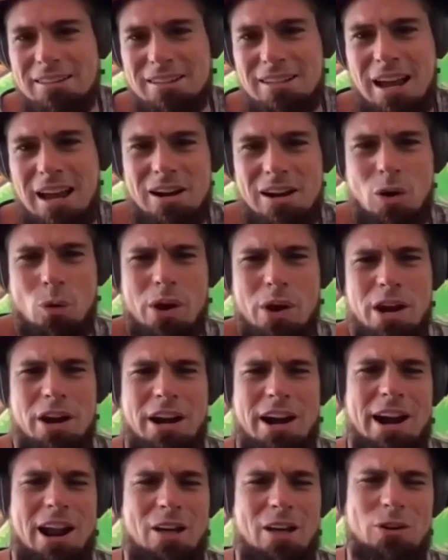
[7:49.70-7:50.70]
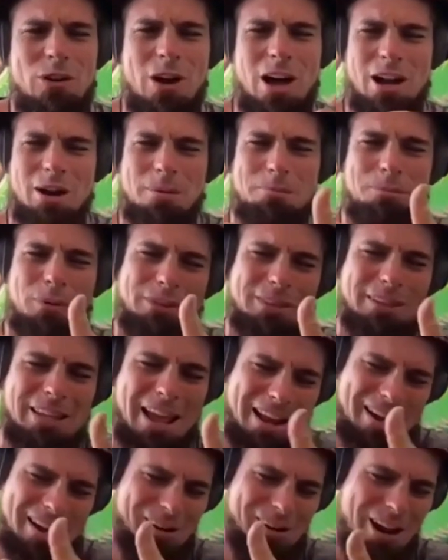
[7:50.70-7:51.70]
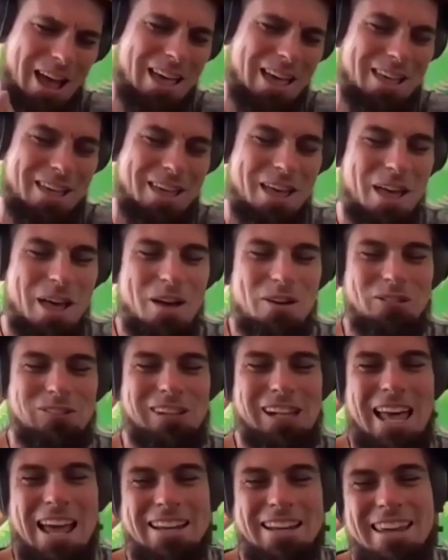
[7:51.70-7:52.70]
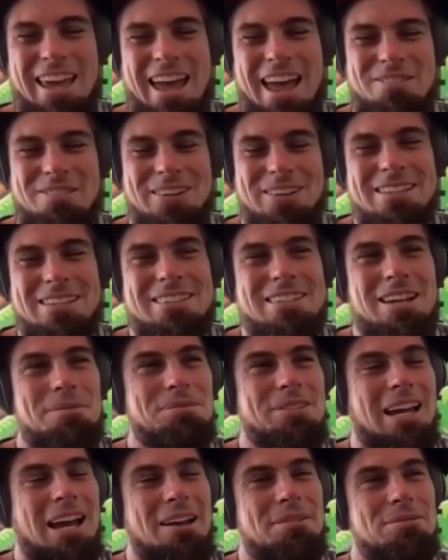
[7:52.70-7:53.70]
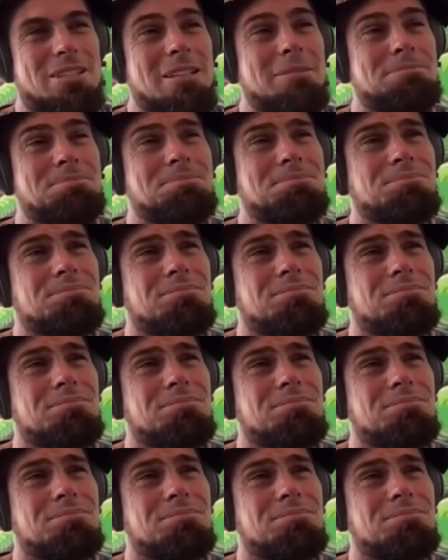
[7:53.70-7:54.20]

It's kind of weird, and I don't know how to put that on a flat canvas sometimes. Right.